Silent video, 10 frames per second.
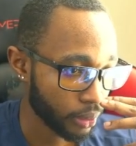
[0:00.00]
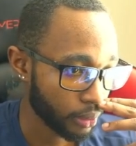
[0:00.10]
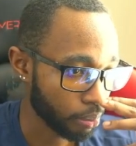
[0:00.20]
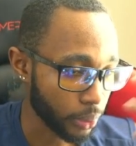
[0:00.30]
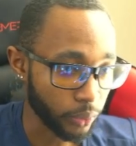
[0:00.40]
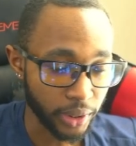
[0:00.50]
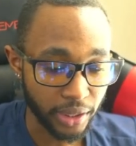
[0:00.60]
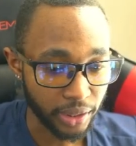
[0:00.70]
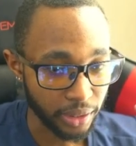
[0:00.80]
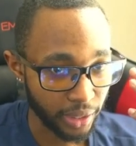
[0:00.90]
But we
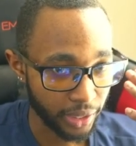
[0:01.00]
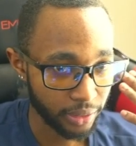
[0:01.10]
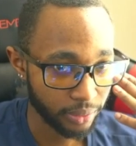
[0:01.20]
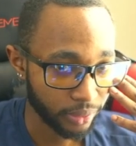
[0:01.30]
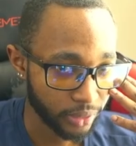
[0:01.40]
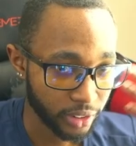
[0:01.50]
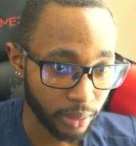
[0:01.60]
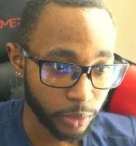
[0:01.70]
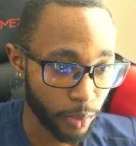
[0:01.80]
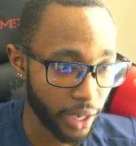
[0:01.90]
get the knight,
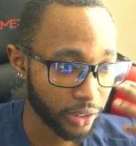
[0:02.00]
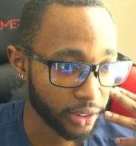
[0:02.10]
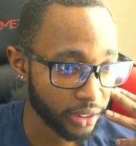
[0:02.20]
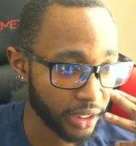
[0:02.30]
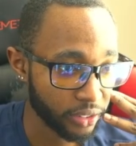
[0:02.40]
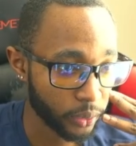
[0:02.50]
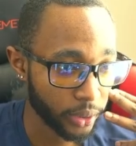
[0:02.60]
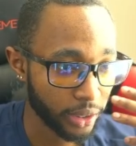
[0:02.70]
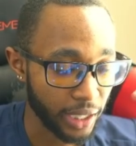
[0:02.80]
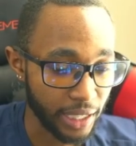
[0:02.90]
jumps back to the safe
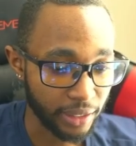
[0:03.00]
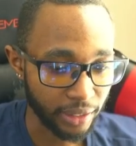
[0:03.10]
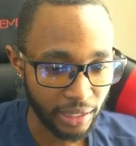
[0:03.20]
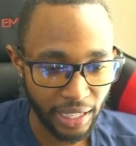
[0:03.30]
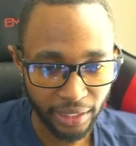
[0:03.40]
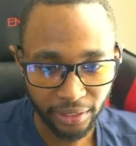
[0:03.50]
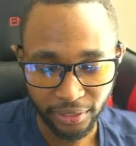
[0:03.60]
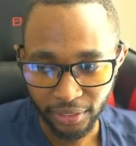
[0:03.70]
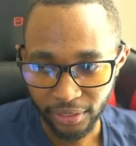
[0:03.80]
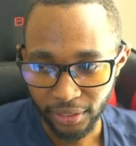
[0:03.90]
square, and
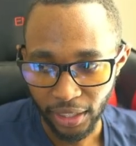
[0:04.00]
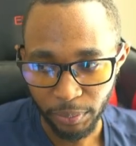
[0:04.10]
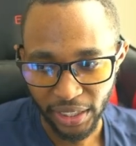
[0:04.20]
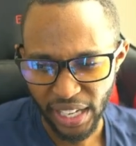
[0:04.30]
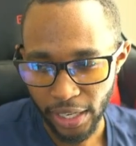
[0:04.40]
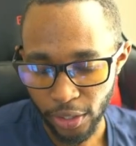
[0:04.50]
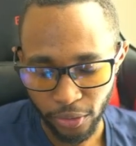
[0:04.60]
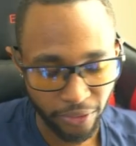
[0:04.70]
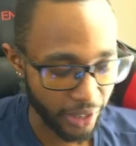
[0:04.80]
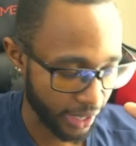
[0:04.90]
L
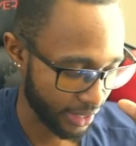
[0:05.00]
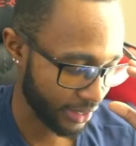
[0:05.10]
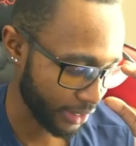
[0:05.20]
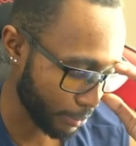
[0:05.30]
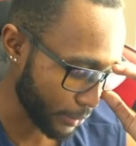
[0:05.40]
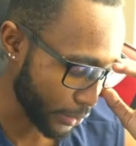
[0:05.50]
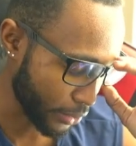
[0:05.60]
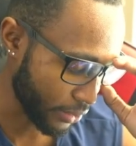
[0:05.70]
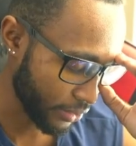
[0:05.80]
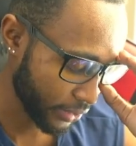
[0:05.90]
finds the
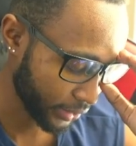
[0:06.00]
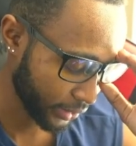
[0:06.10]
move.